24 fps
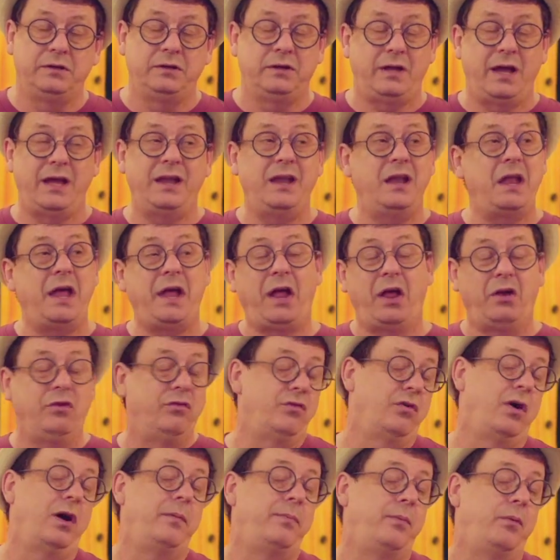Kind of like a
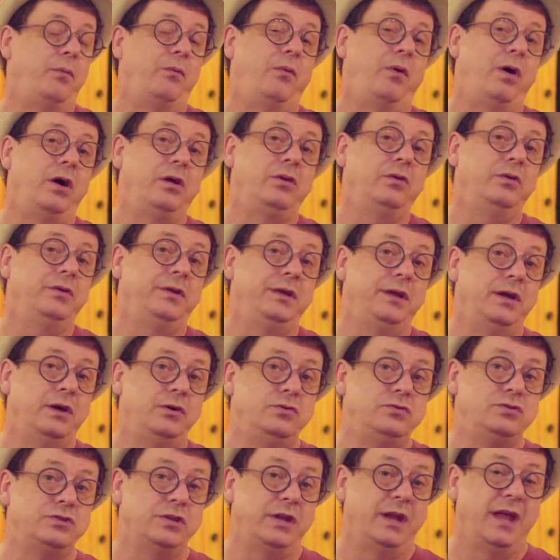drop of water in the
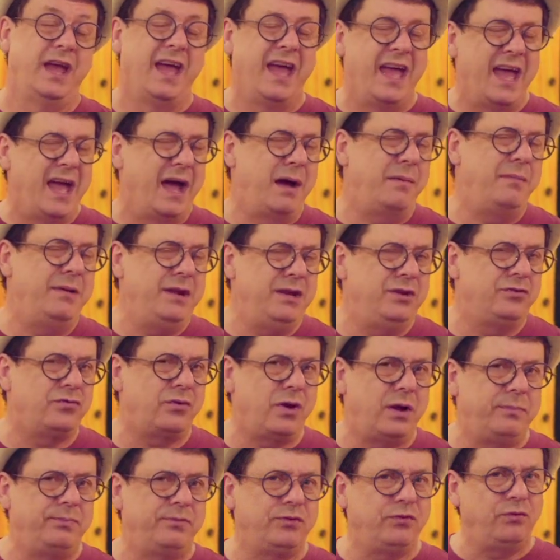ocean. How many
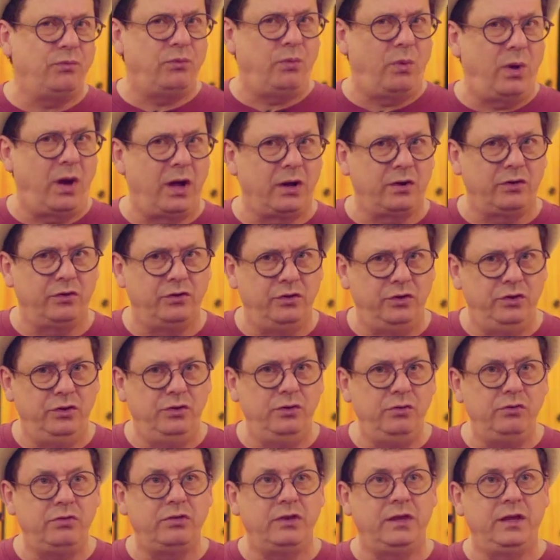drops of water do
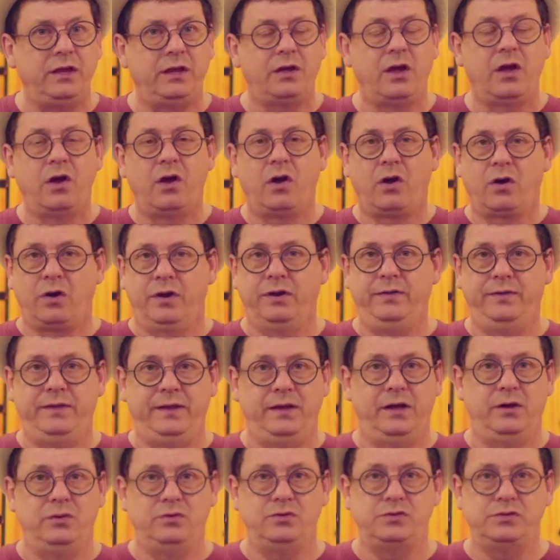you think are in
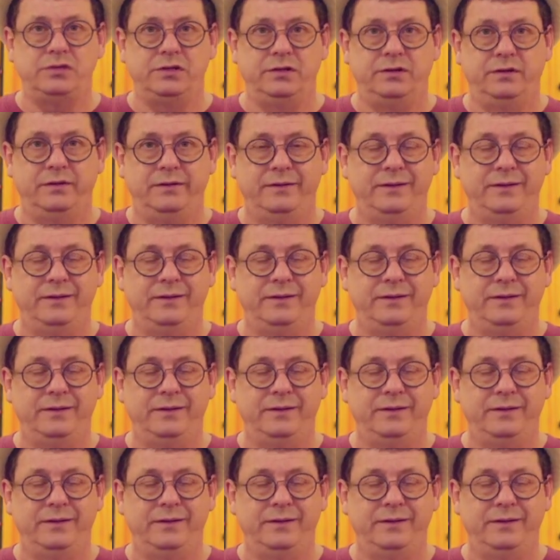the ocean?